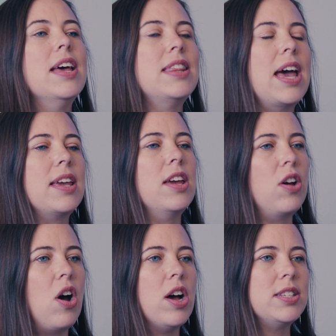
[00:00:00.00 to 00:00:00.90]
That can
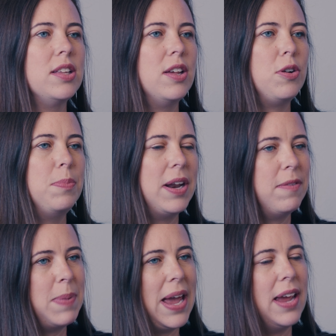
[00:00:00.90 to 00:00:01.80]
cause a little bit
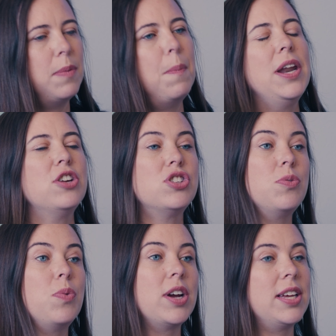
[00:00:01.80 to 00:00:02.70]
of pain, but it
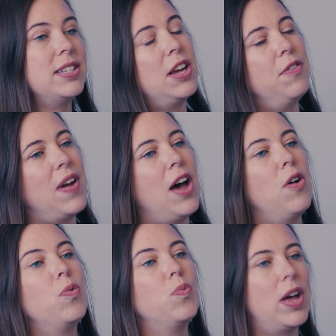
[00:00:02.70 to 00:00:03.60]
should work itself
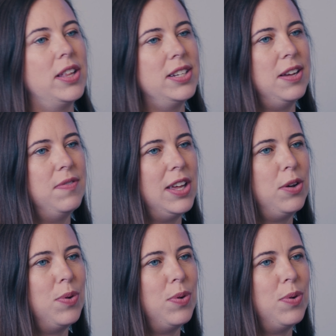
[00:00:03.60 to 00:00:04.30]
out relatively